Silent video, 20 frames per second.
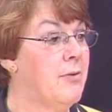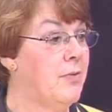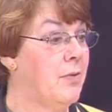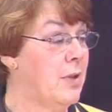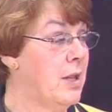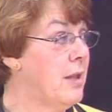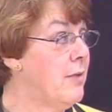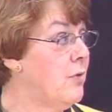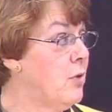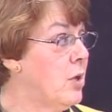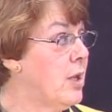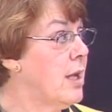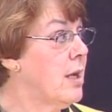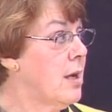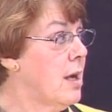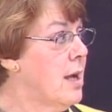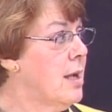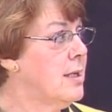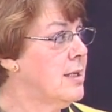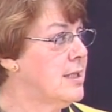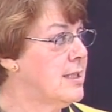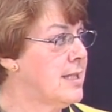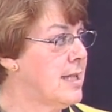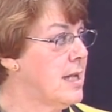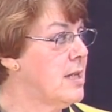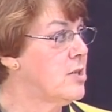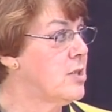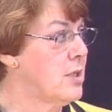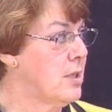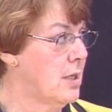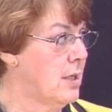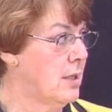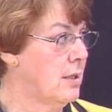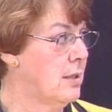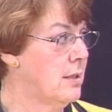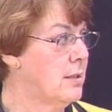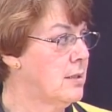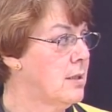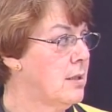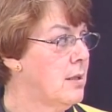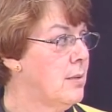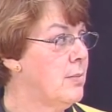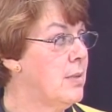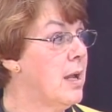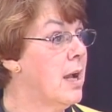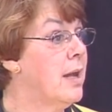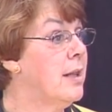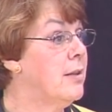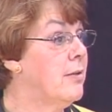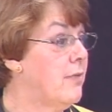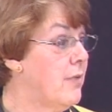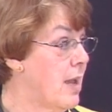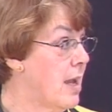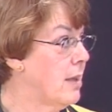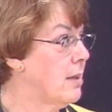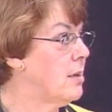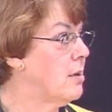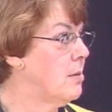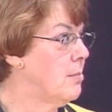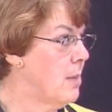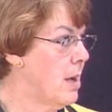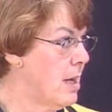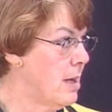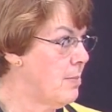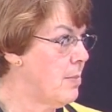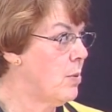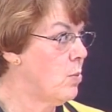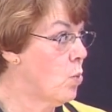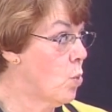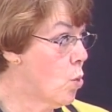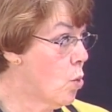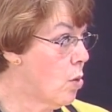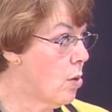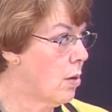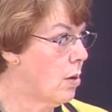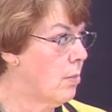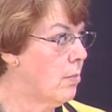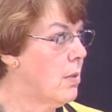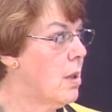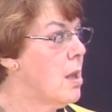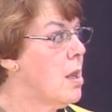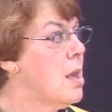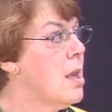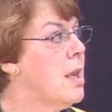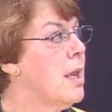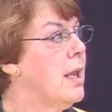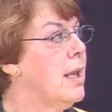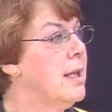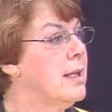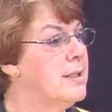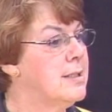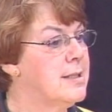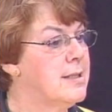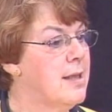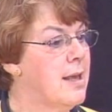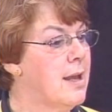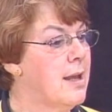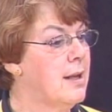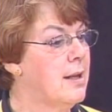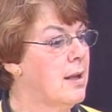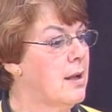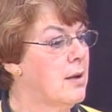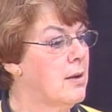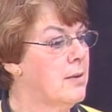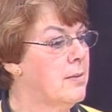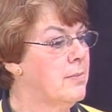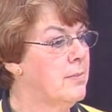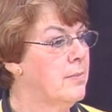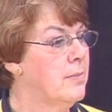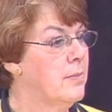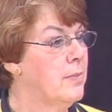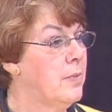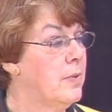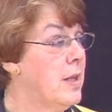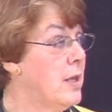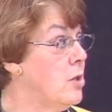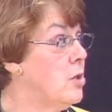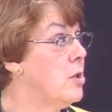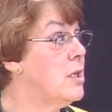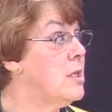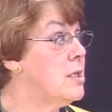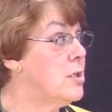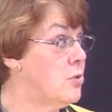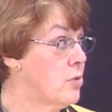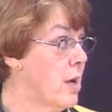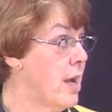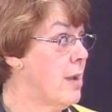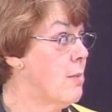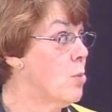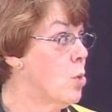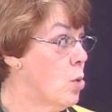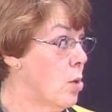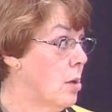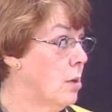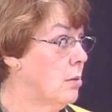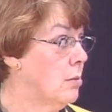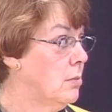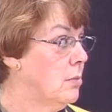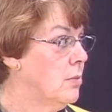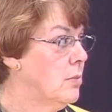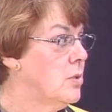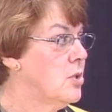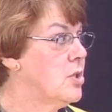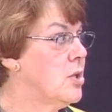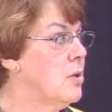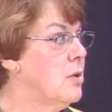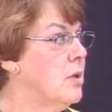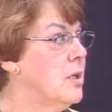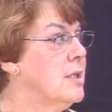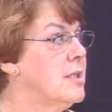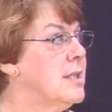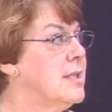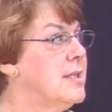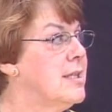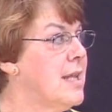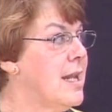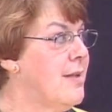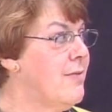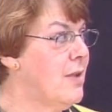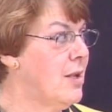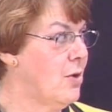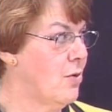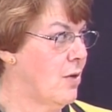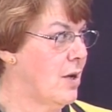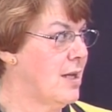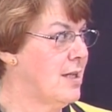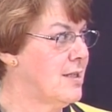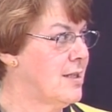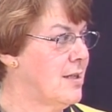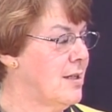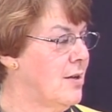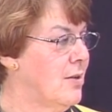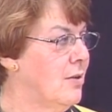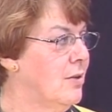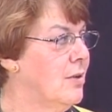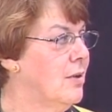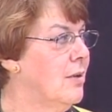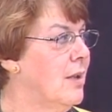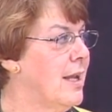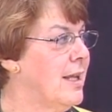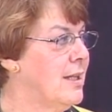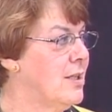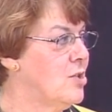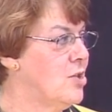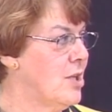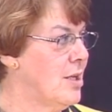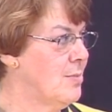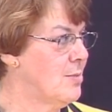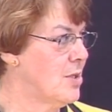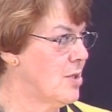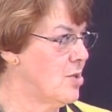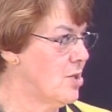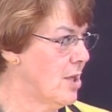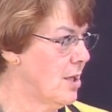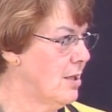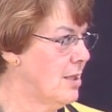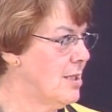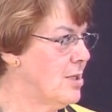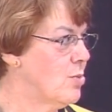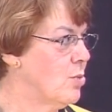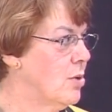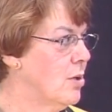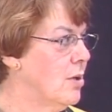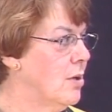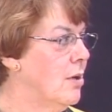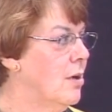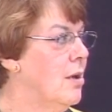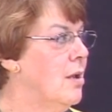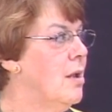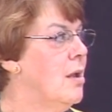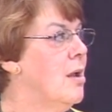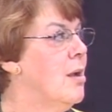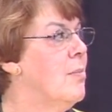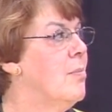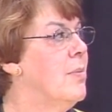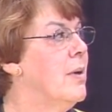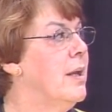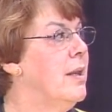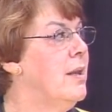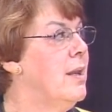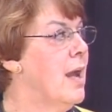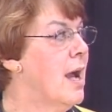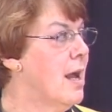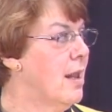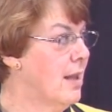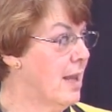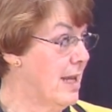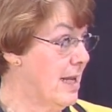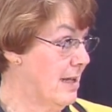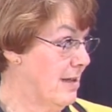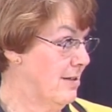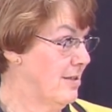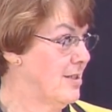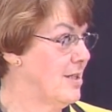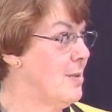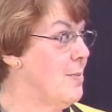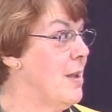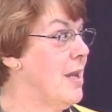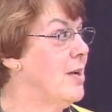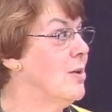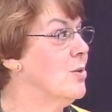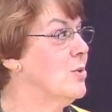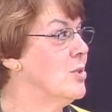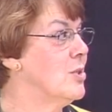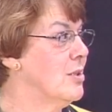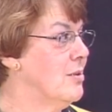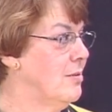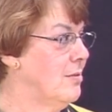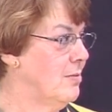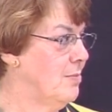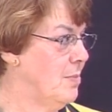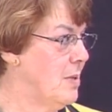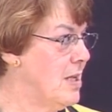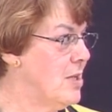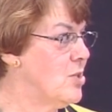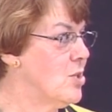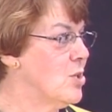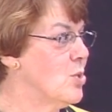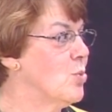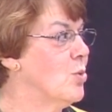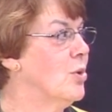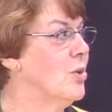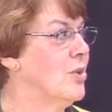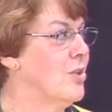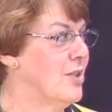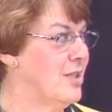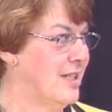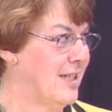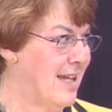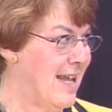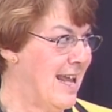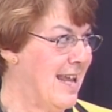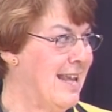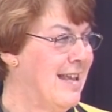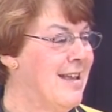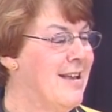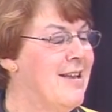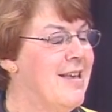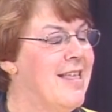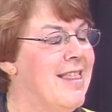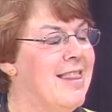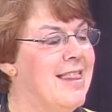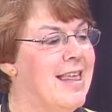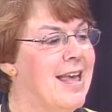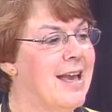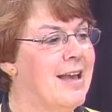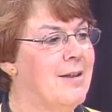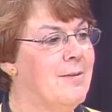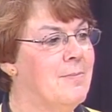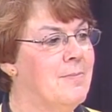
if you get condensation in it, beyond the fact that it might have been warm, is that then you need to dry it more. So there is a saving grace there, a little like the jams and jellies were, but not like tomatoes and peaches were today, that